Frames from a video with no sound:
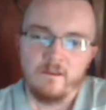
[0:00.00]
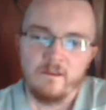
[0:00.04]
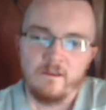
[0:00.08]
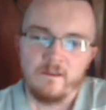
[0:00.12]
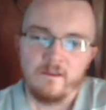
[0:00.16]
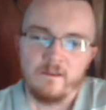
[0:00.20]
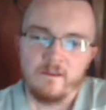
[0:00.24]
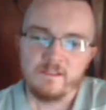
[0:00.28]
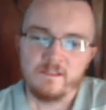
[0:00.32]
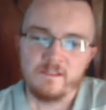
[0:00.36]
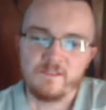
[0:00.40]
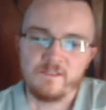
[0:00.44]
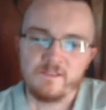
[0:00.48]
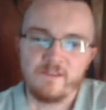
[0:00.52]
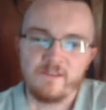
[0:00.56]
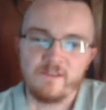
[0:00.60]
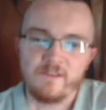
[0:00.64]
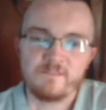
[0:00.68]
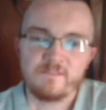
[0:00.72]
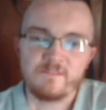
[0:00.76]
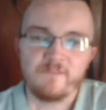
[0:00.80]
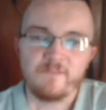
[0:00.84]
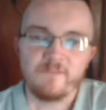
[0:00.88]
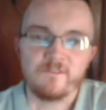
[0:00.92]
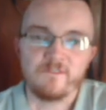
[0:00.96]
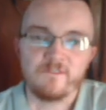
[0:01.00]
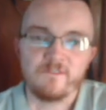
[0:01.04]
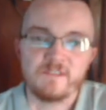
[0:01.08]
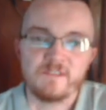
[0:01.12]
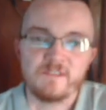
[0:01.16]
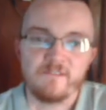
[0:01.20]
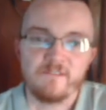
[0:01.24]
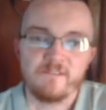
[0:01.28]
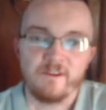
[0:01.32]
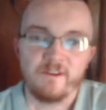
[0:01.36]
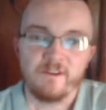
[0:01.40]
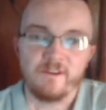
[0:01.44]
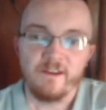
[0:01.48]
And so that was my first
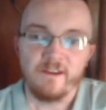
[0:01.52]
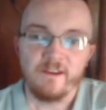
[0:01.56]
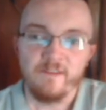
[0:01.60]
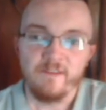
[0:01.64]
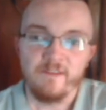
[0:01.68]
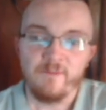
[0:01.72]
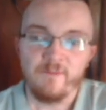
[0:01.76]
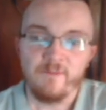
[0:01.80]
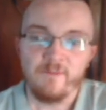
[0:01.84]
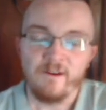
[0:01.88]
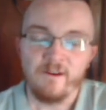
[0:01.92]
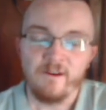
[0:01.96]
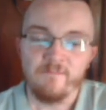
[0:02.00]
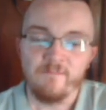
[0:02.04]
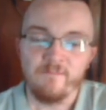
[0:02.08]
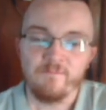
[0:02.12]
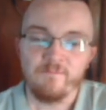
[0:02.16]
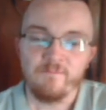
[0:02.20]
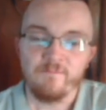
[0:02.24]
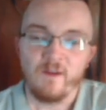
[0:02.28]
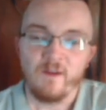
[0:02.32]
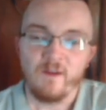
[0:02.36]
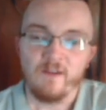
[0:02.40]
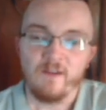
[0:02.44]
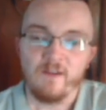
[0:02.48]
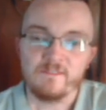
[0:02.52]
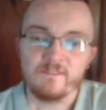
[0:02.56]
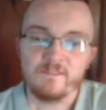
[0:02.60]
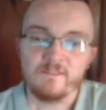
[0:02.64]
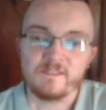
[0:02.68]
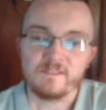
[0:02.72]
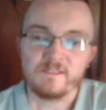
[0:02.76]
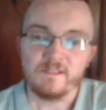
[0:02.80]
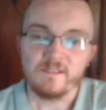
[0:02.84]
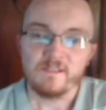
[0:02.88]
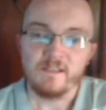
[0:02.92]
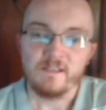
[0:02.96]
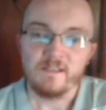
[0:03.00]
ever game.
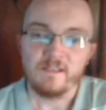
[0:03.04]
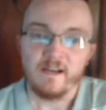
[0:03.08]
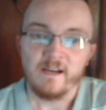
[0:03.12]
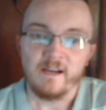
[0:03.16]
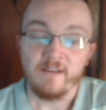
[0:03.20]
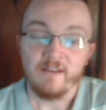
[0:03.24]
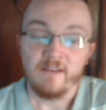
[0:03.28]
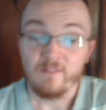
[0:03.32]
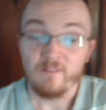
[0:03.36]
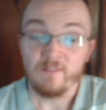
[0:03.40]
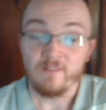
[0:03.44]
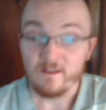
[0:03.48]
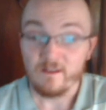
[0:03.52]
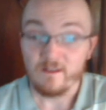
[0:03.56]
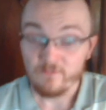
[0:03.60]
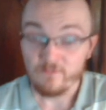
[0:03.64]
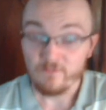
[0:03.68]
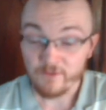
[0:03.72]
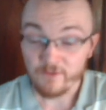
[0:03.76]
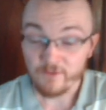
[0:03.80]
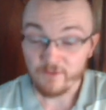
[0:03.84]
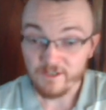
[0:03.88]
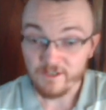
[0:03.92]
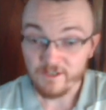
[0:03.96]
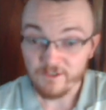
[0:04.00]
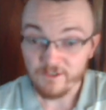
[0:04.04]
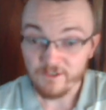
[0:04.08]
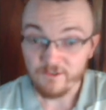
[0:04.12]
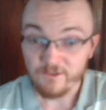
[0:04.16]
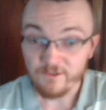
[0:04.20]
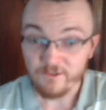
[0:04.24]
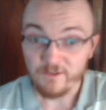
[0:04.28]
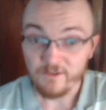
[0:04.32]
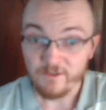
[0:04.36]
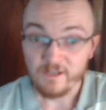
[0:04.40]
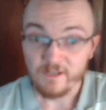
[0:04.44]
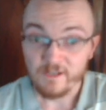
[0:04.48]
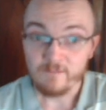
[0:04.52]
Obviously, I have a lot of learning to do
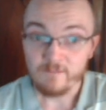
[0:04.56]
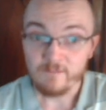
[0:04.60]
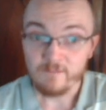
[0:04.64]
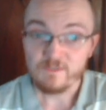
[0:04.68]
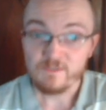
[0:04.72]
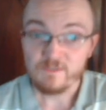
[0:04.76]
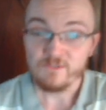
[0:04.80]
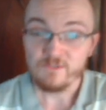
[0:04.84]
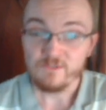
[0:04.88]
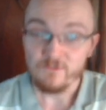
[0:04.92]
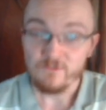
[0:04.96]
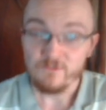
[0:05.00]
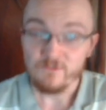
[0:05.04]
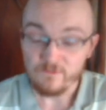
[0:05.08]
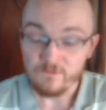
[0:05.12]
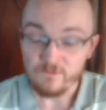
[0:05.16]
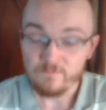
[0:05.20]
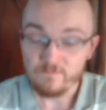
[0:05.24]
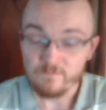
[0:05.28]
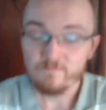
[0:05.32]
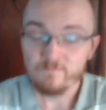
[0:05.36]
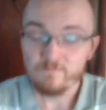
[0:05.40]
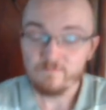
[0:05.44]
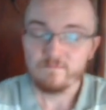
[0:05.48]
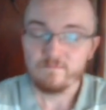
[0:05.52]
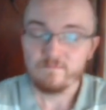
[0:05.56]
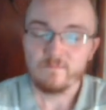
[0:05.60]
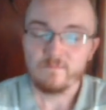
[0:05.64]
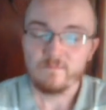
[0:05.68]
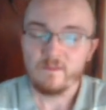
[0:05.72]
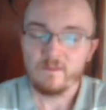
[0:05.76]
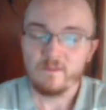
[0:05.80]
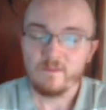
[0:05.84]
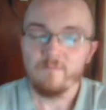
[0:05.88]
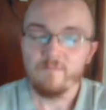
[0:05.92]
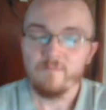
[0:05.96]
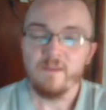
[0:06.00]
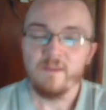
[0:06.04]
when it comes to
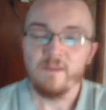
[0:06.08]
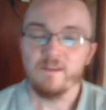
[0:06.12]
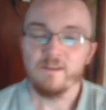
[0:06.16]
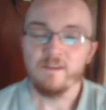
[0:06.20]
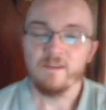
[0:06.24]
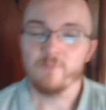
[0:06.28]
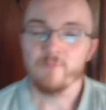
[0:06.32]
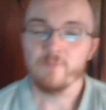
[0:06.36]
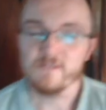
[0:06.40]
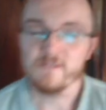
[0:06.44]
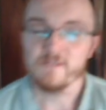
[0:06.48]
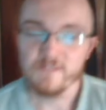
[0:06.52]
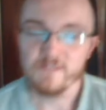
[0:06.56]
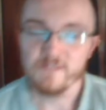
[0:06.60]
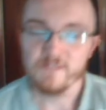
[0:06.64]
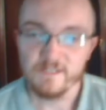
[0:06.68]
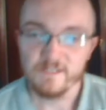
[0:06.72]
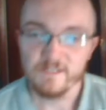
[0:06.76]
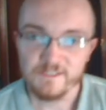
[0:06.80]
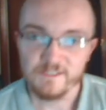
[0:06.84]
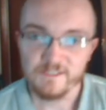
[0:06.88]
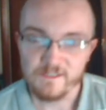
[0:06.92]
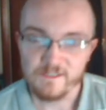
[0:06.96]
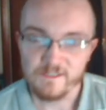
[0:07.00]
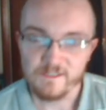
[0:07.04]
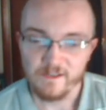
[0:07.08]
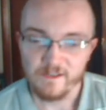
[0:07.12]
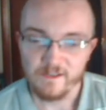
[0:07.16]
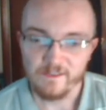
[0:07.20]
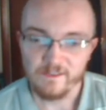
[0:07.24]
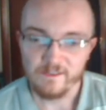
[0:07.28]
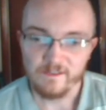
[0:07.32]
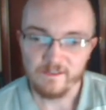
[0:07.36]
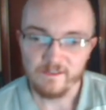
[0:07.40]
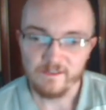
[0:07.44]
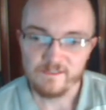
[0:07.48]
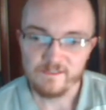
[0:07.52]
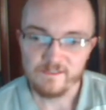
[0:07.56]
making presentations like
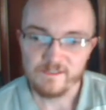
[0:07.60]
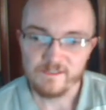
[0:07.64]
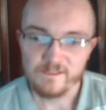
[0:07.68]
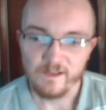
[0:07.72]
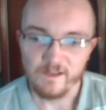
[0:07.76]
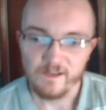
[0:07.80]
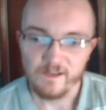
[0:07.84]
this.